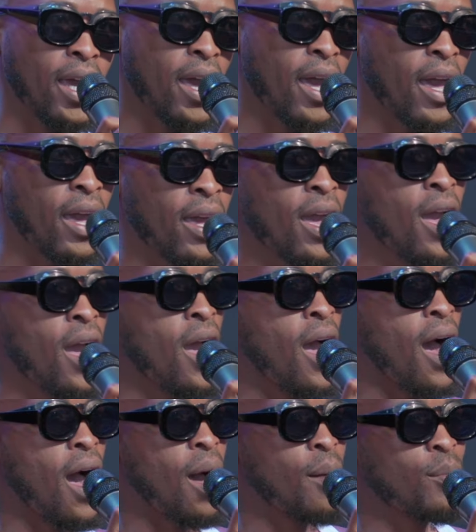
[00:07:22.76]
hey,
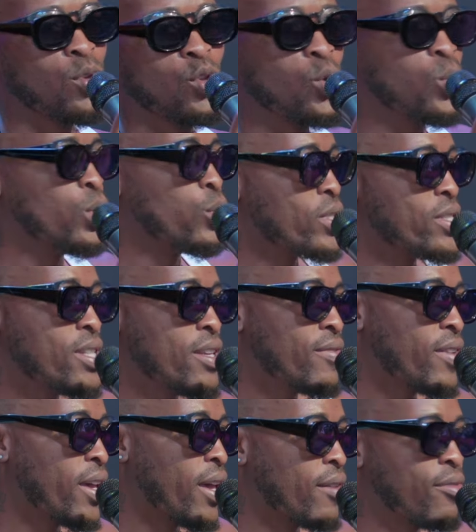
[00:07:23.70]
you will
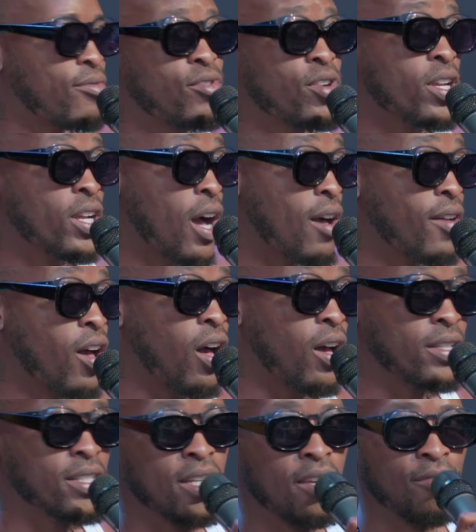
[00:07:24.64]
receive a free cover
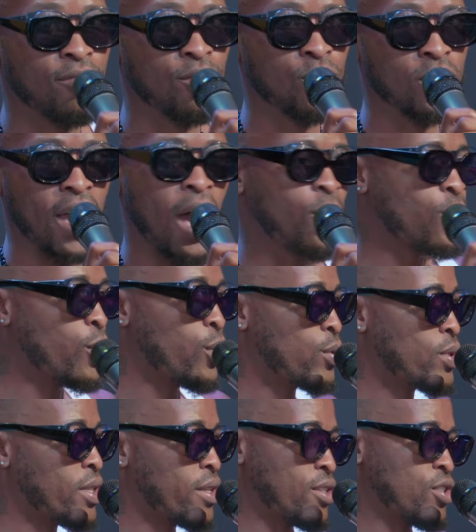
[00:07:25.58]
art if you
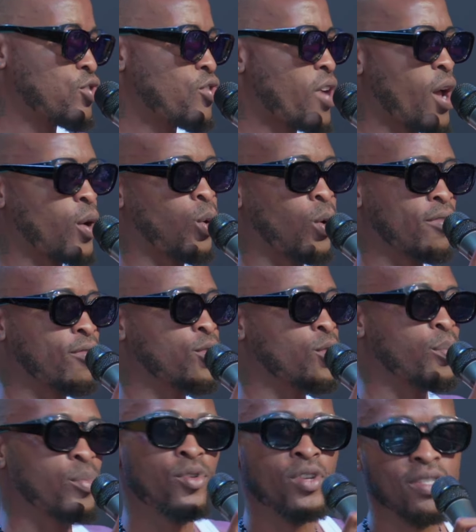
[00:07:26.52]
download this track or if
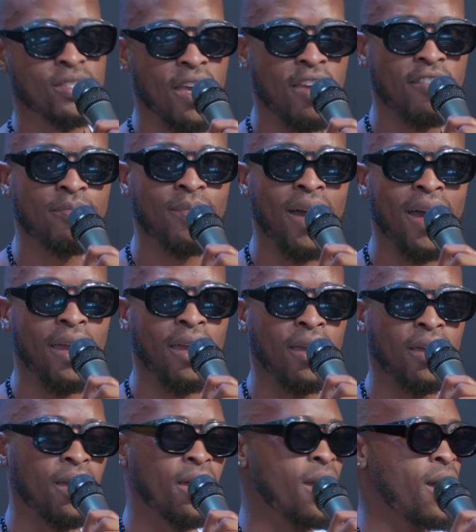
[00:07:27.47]
you pre-save
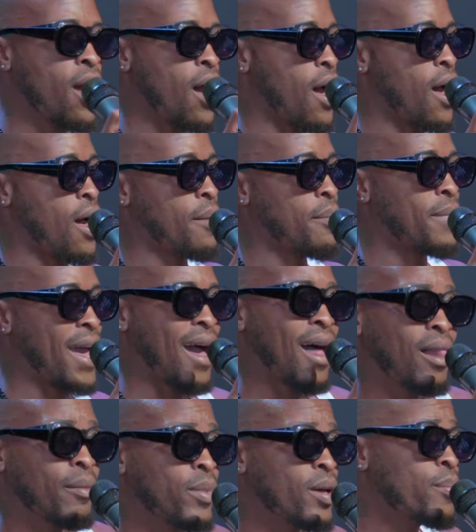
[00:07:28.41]
my
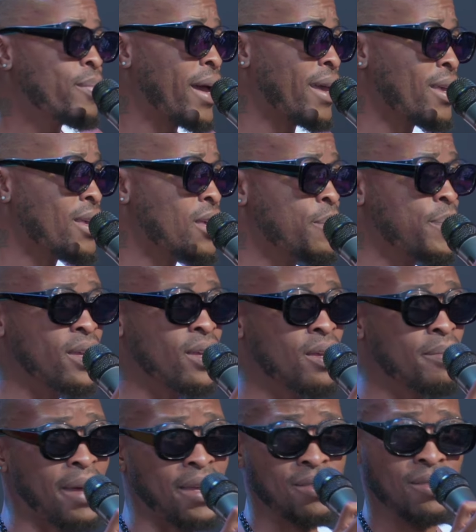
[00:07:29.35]
album, my
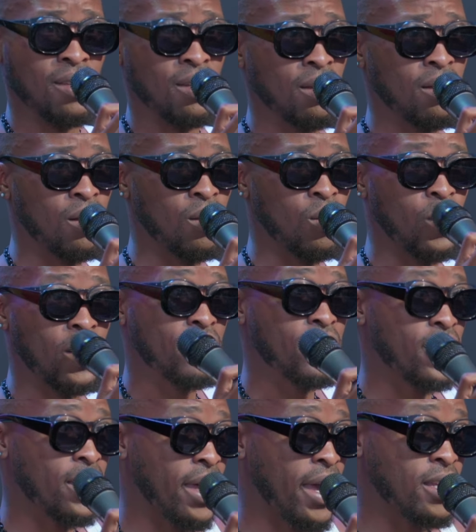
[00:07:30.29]
EP, my single,
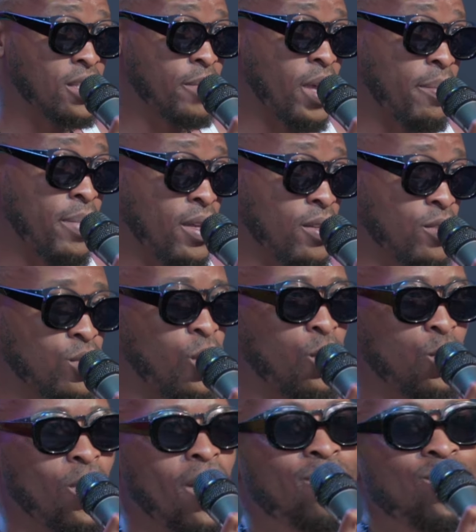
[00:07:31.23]
whatever the case may be. So
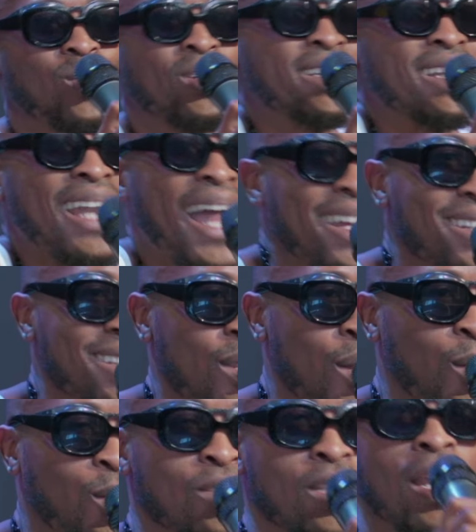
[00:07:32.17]
you're delighting them because